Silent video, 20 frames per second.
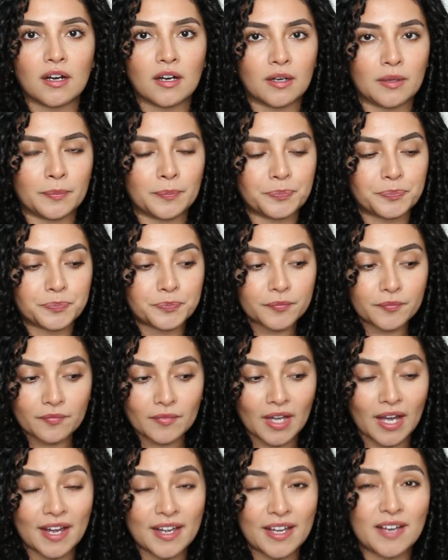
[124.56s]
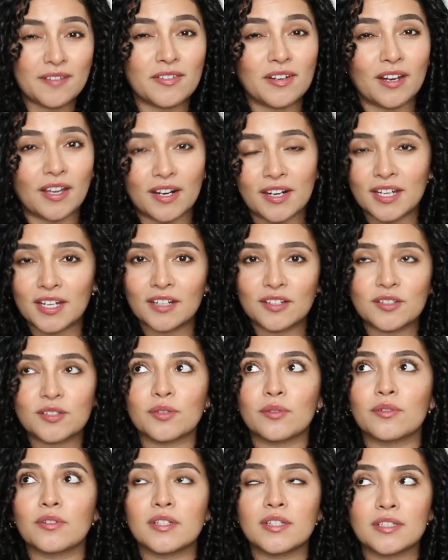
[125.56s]
Um, I have a lot of hair,
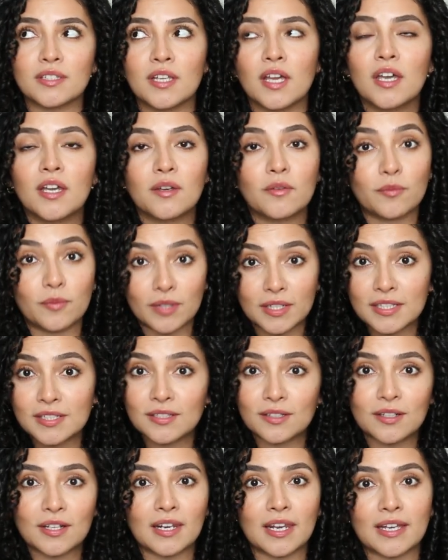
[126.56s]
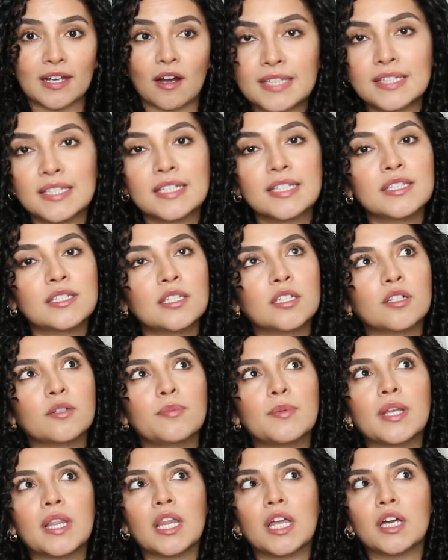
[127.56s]
so this really took like I think it
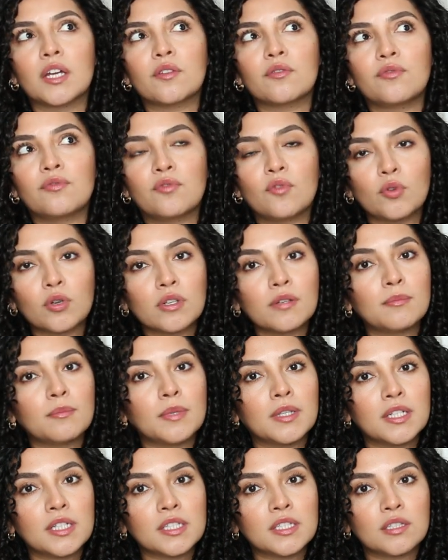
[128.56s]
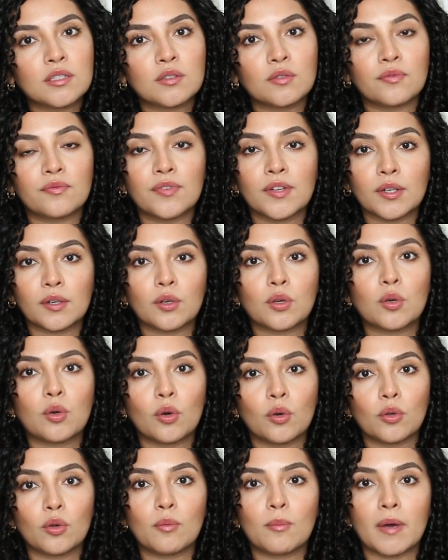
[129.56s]
took me like 40 minutes to finger
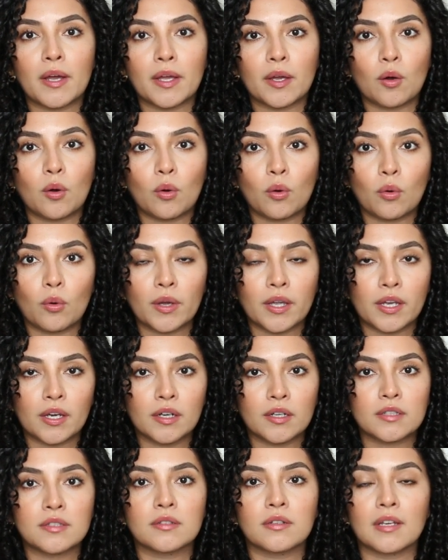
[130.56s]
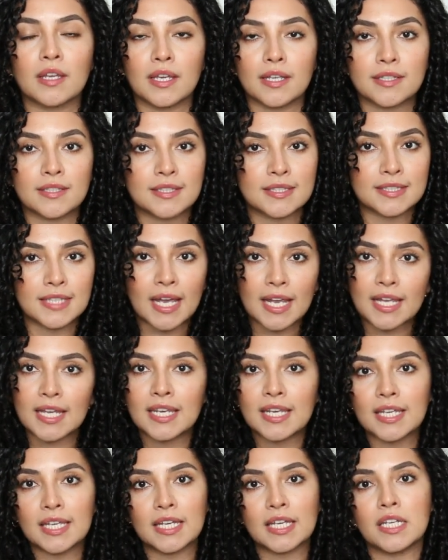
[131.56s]
coil my whole hair to like
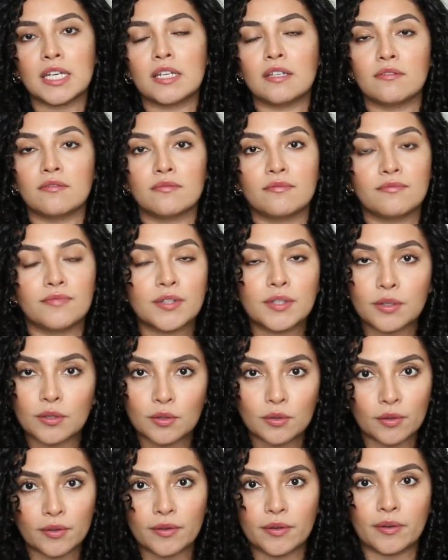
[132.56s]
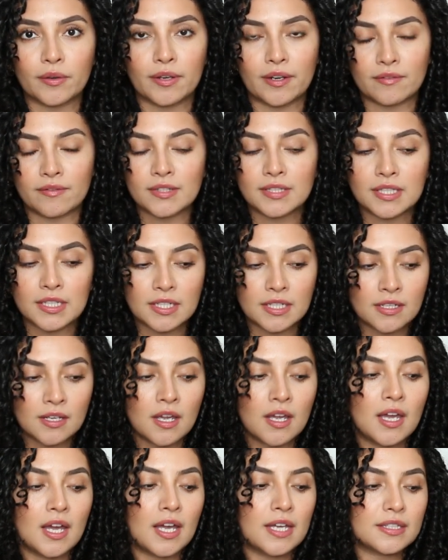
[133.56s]
style it and finger coil and everything
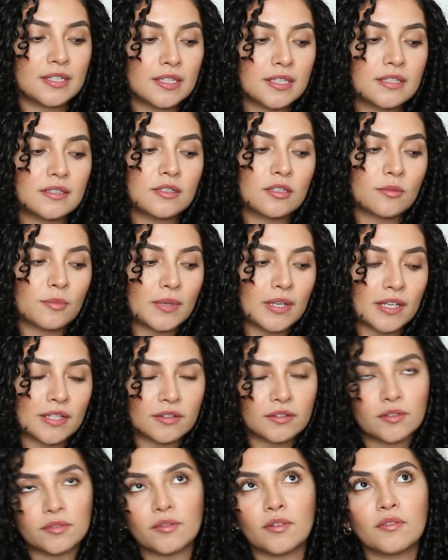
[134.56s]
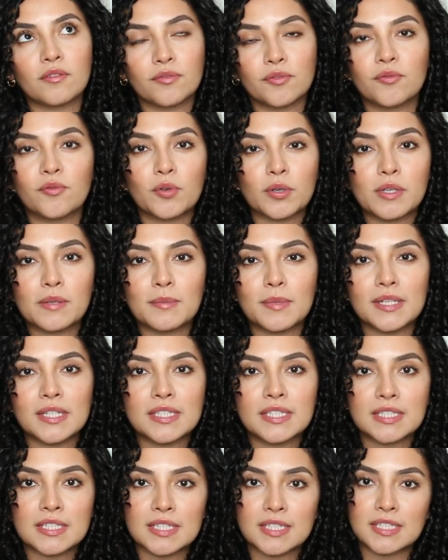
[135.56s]
I think it took me like 40
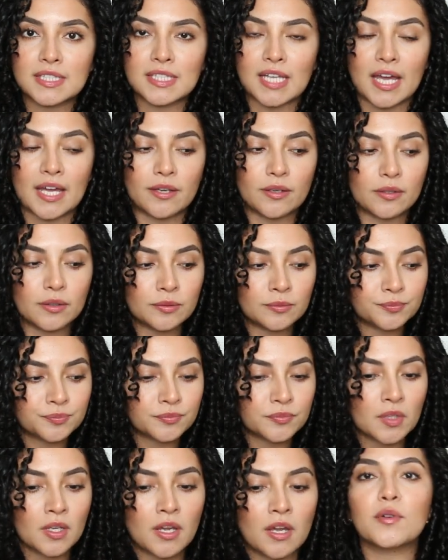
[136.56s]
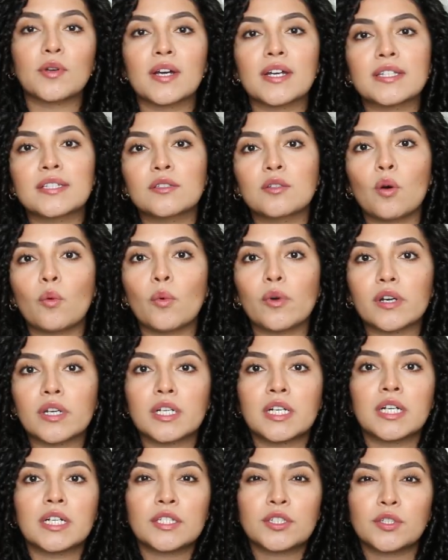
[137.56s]
minutes to style you guys don't
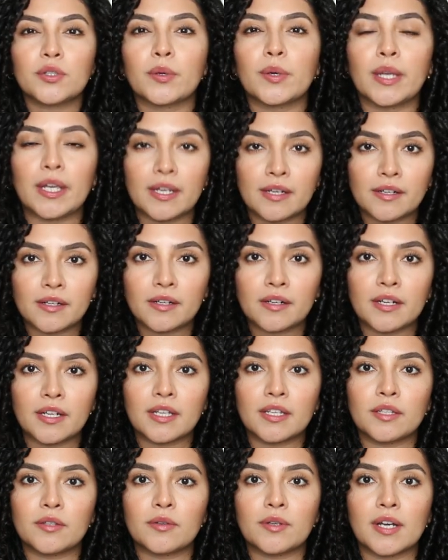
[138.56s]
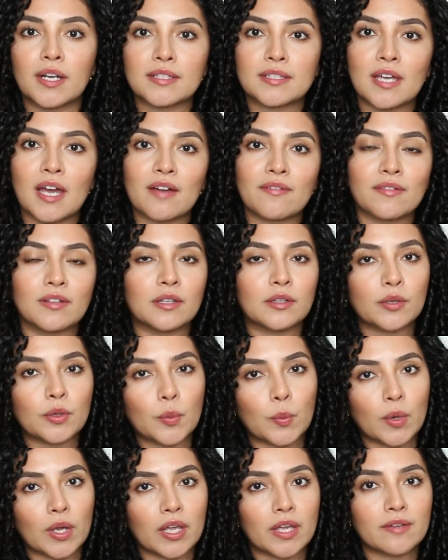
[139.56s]
want to cut your hair and you guys have a
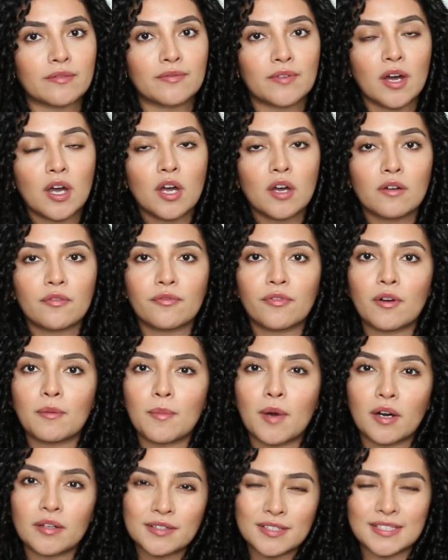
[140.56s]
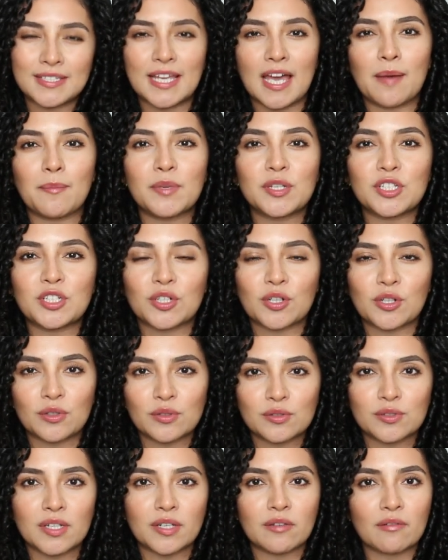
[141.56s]
little wave from all the damaged
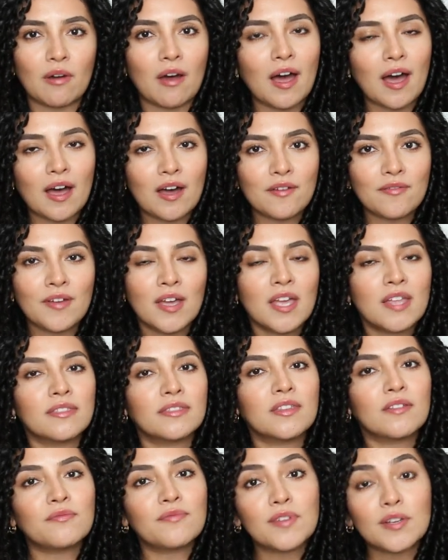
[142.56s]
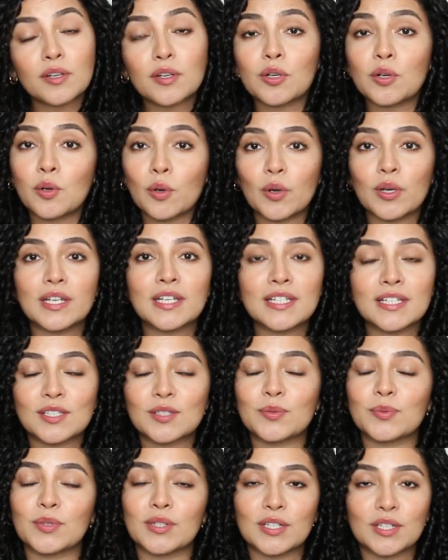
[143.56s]
curls that you have then finger coiling
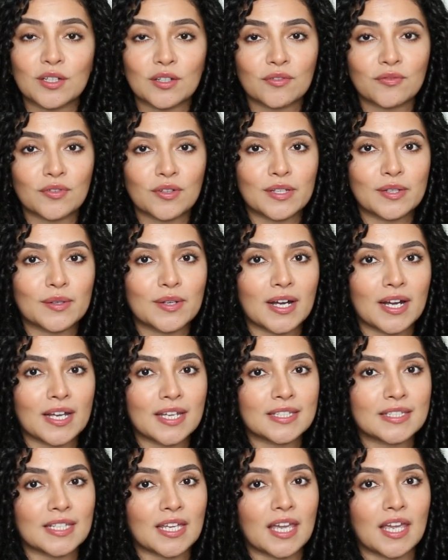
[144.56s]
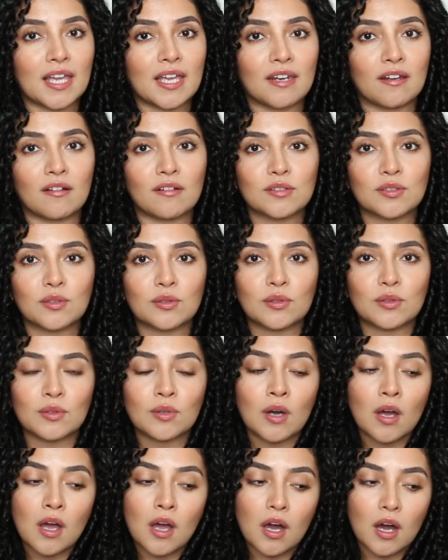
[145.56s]
is really good for you guys and
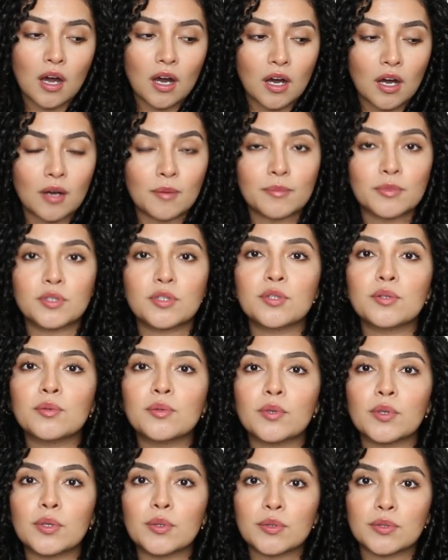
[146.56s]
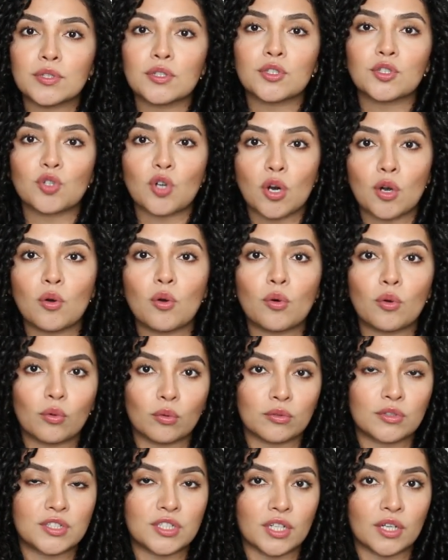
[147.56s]
also um, you use a
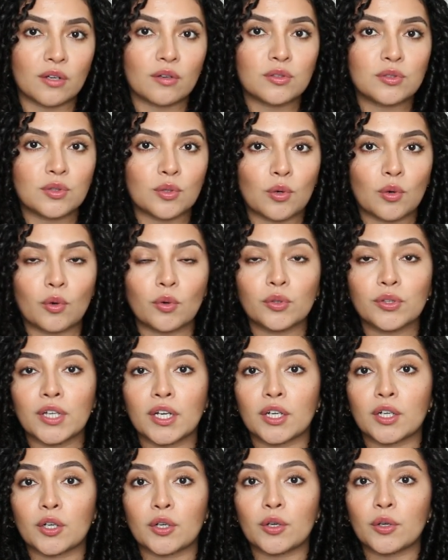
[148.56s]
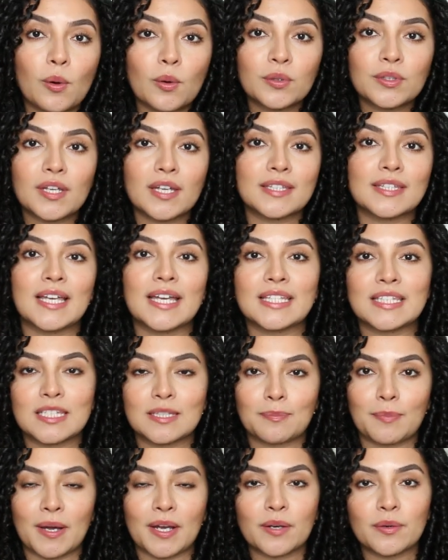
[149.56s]
stronghold gel to hold that hold
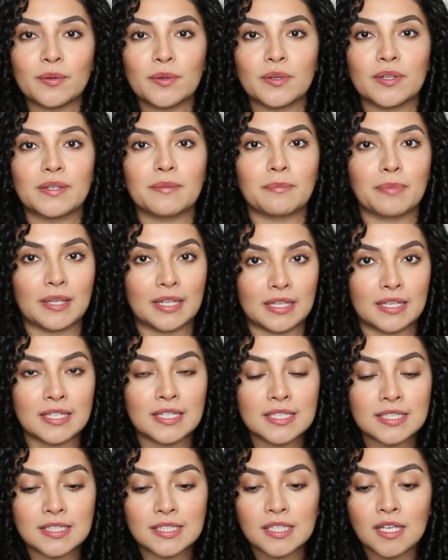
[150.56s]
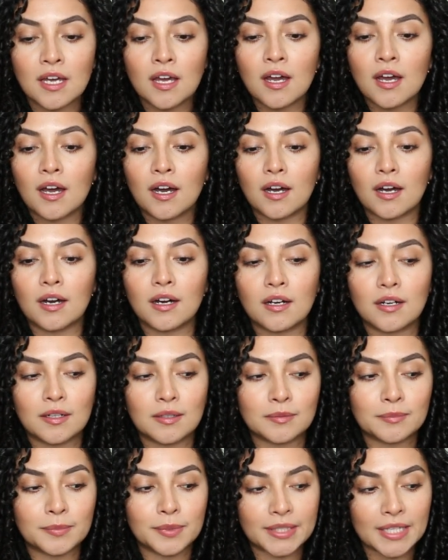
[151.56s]
that spiral in place
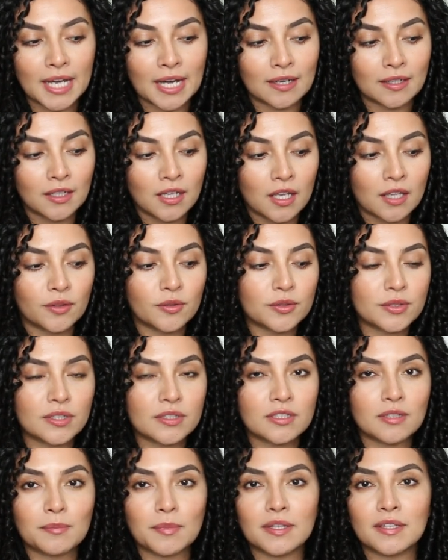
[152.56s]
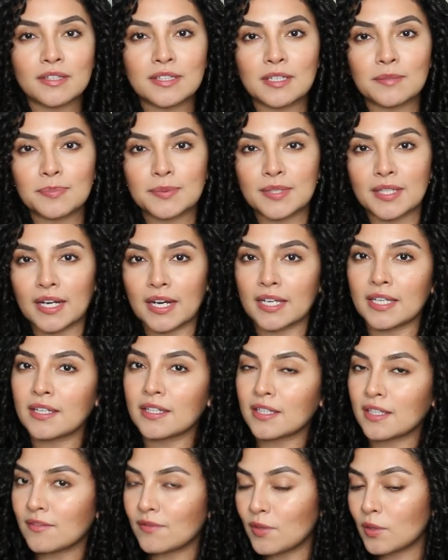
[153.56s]
um, but yeah those are some of the tips that I
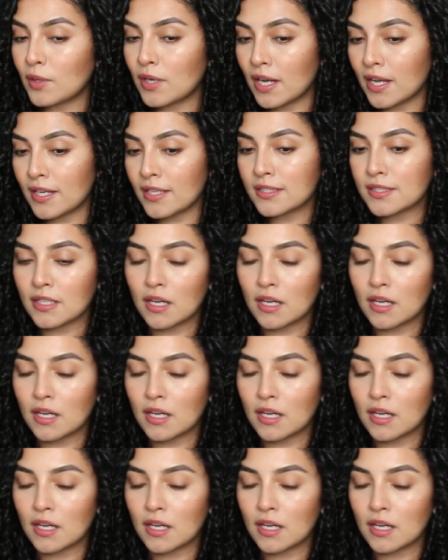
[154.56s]
could give you guys